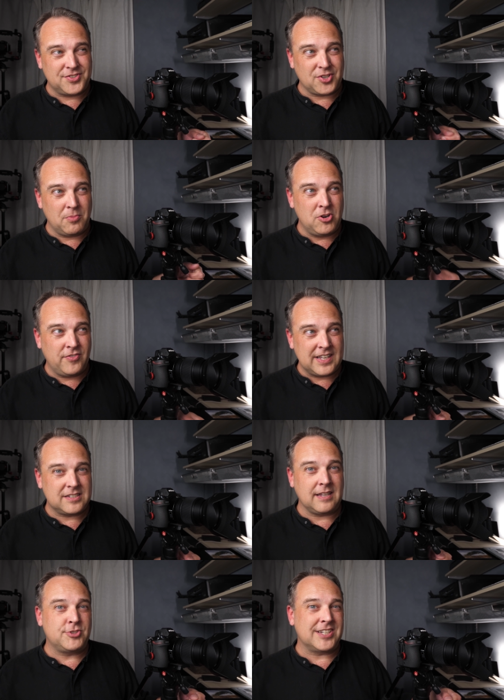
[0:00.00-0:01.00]
So moving
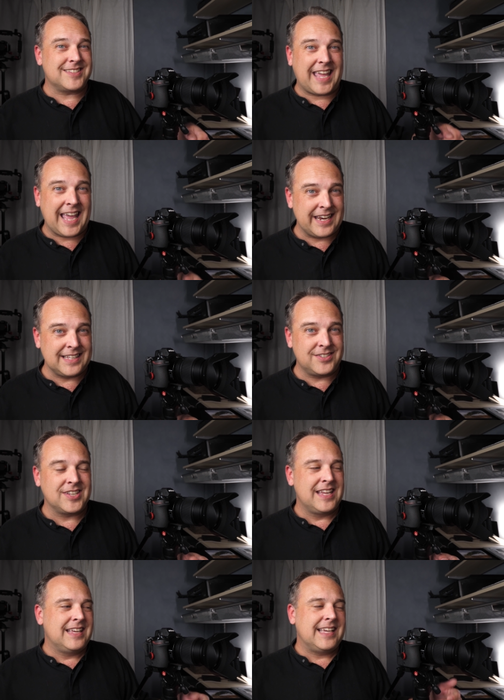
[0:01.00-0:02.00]
subjects,
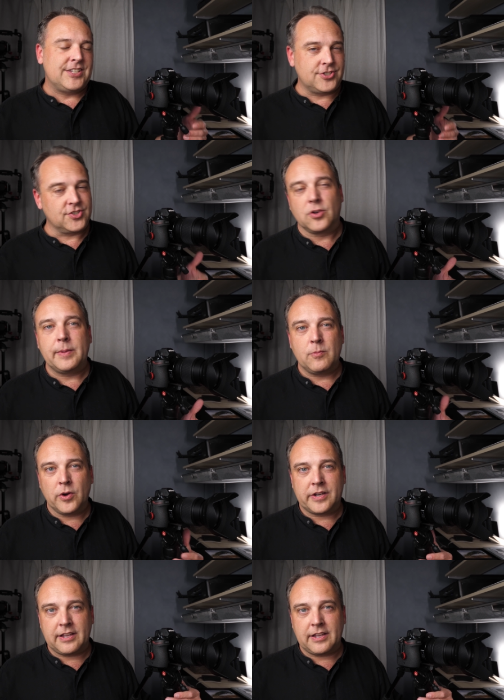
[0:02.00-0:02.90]
candids, it's just going to be more